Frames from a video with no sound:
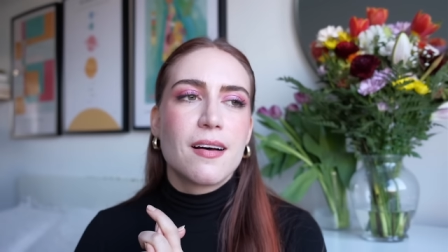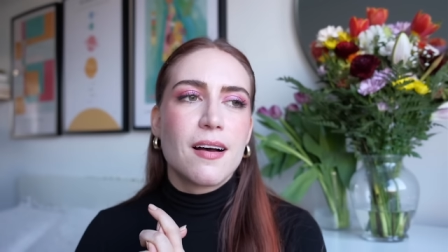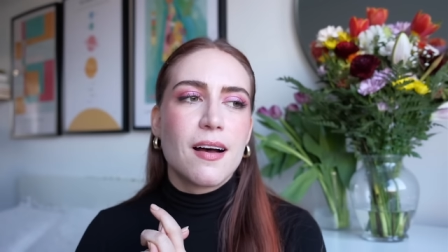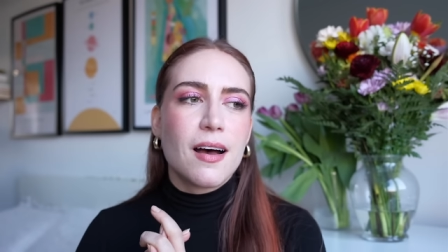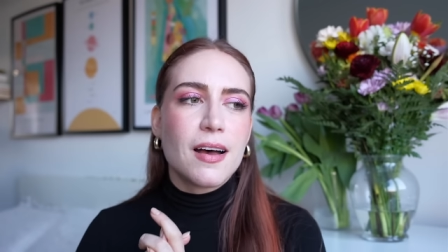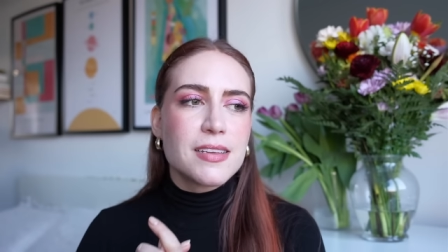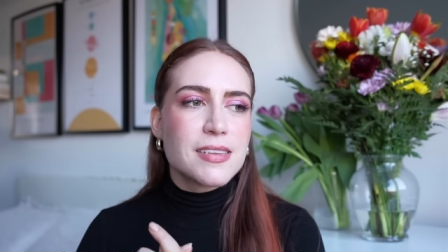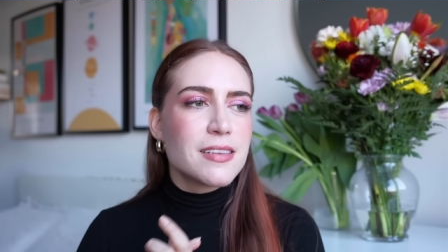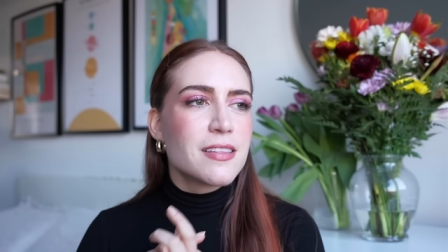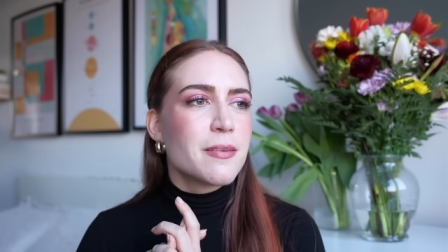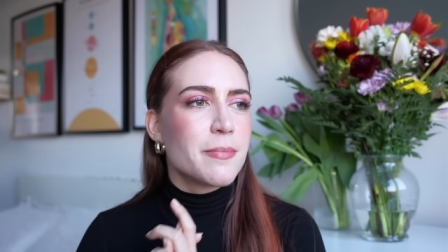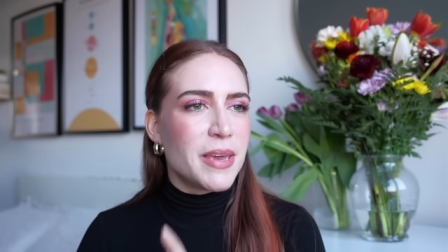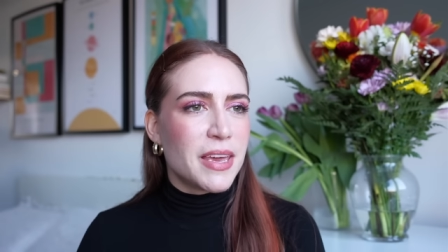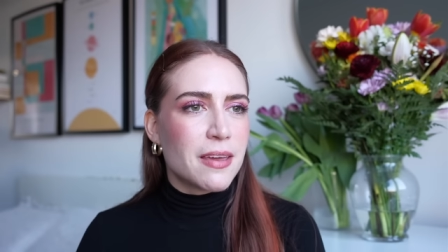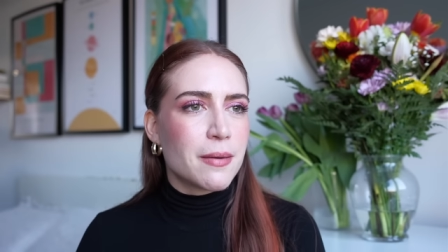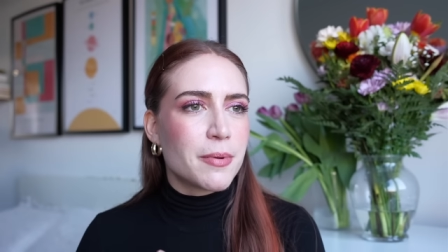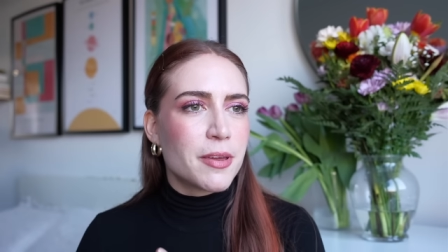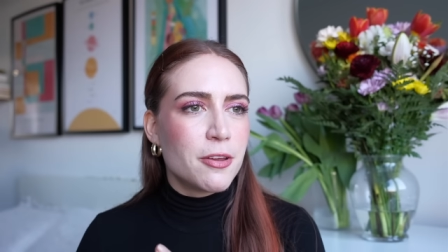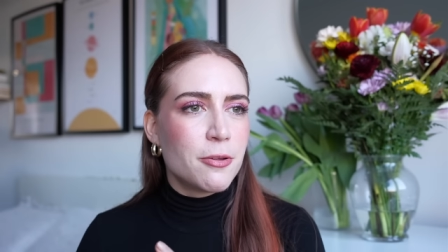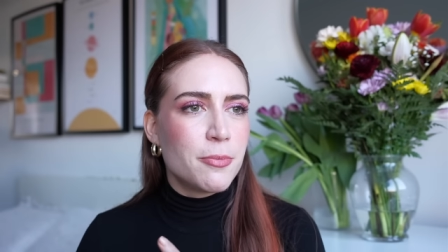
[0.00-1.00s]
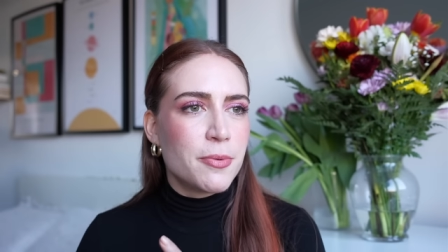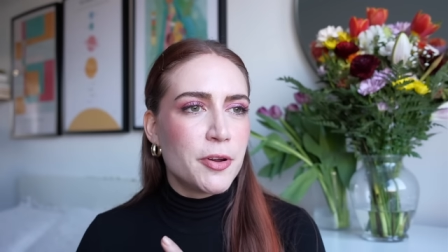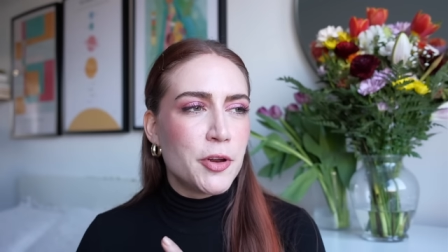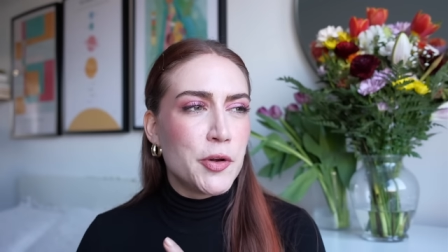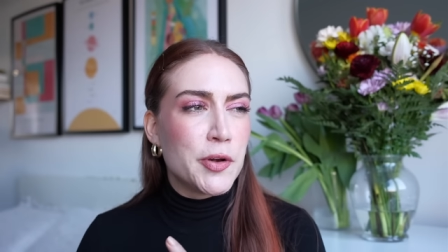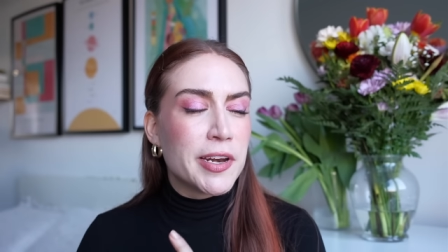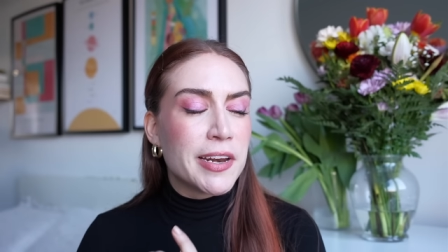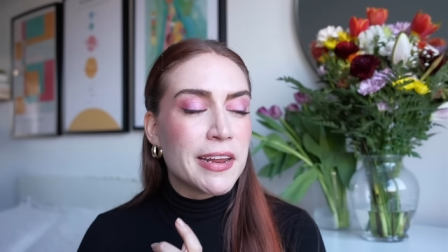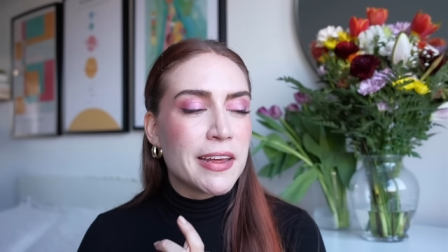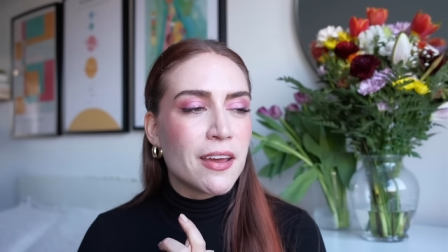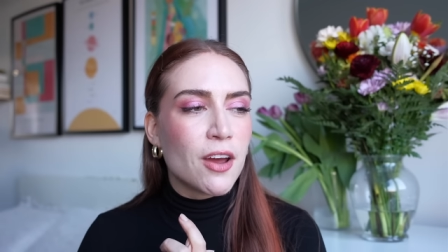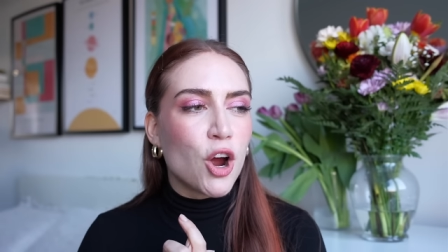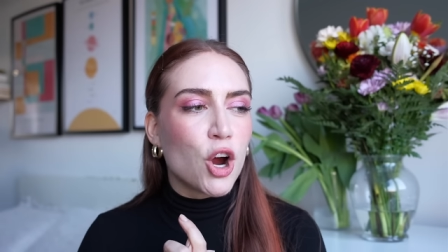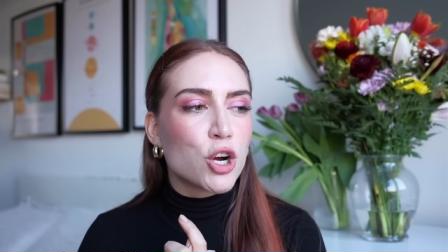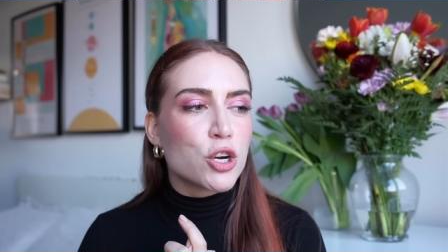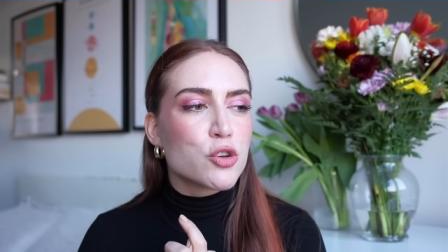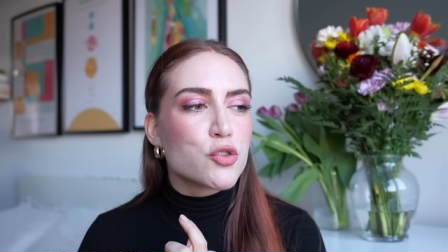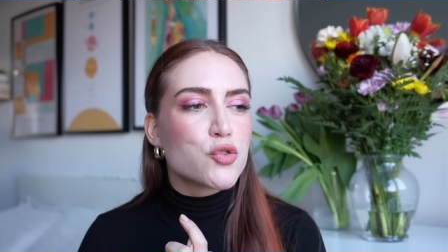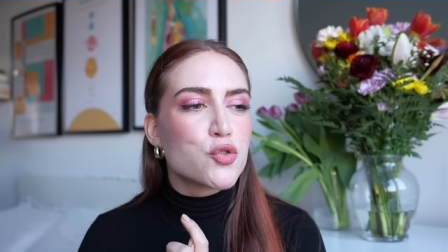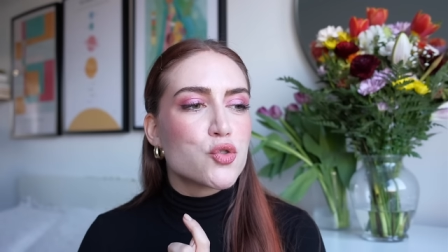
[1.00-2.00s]
Us in the makeup community
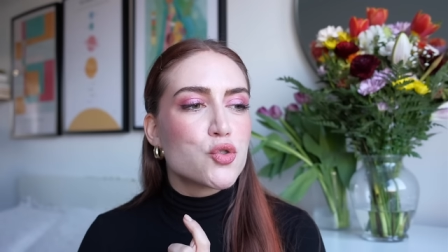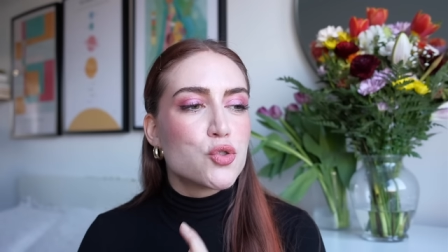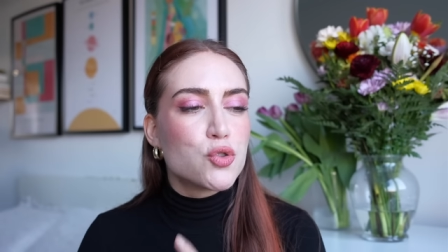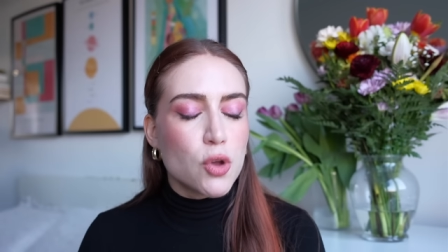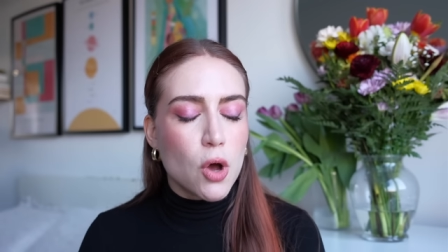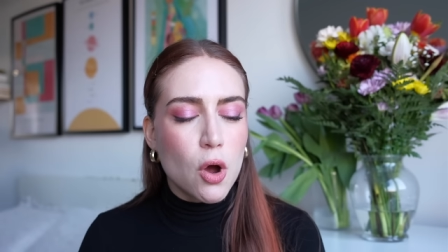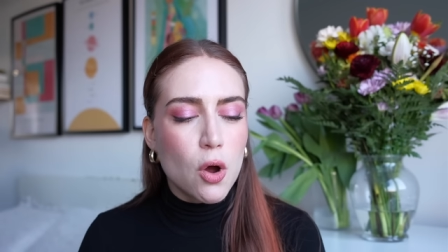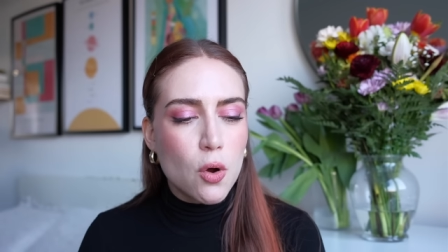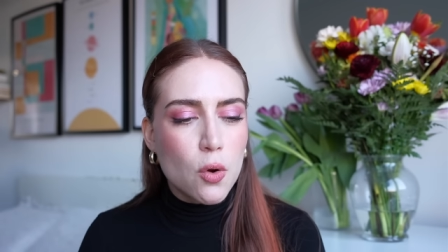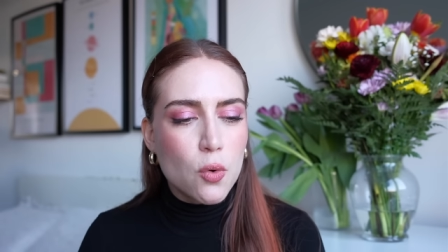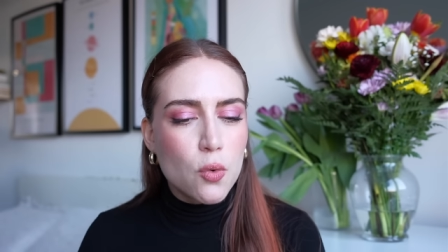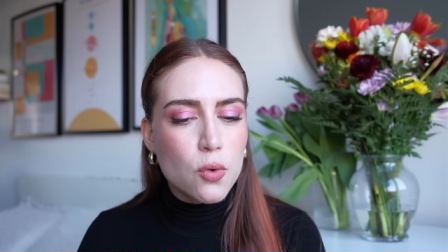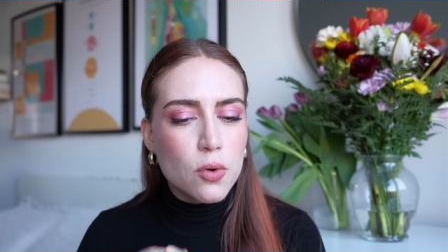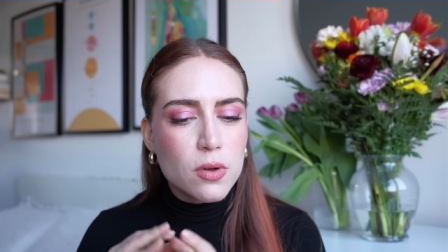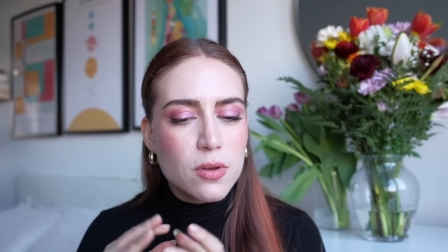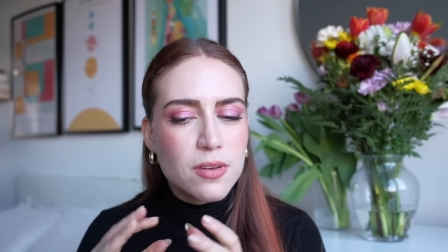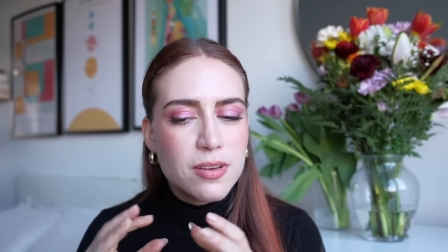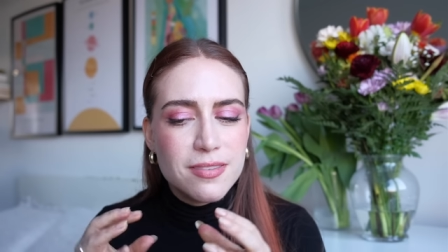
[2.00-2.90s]
are so